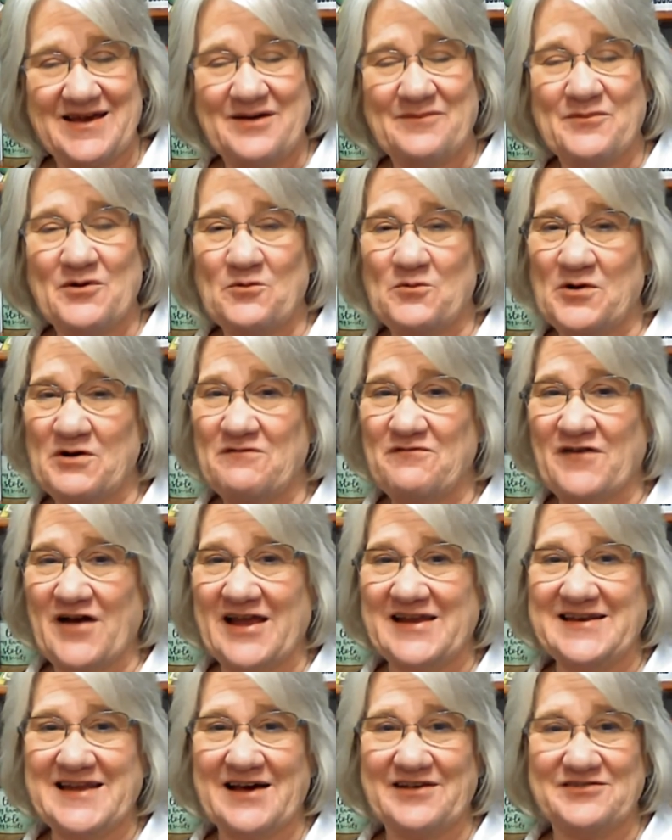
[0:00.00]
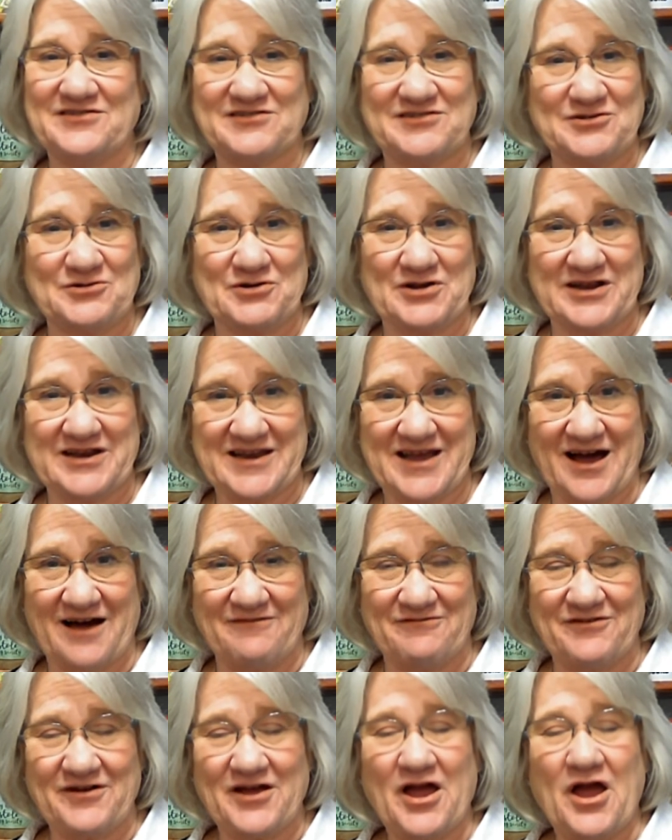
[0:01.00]
but we'll find out soon
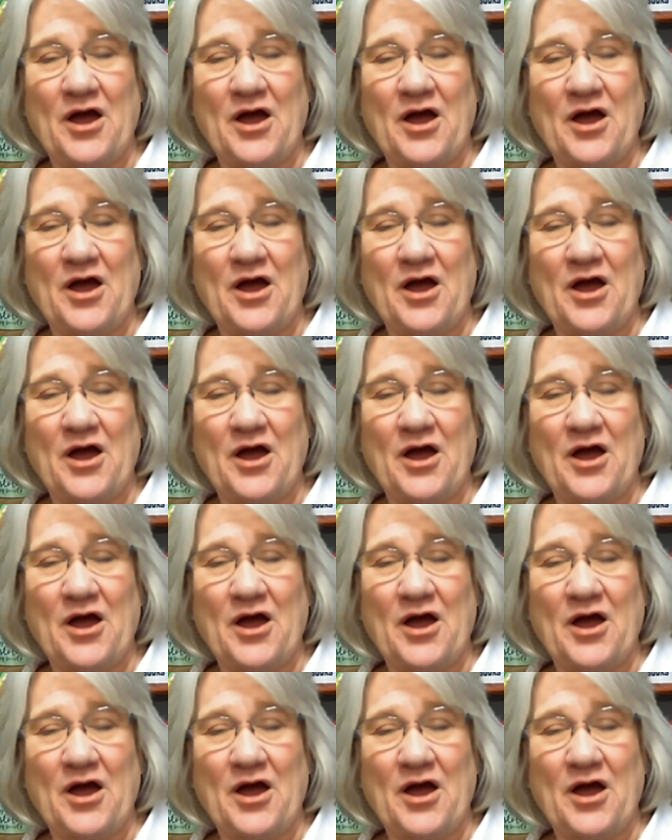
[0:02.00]
enough.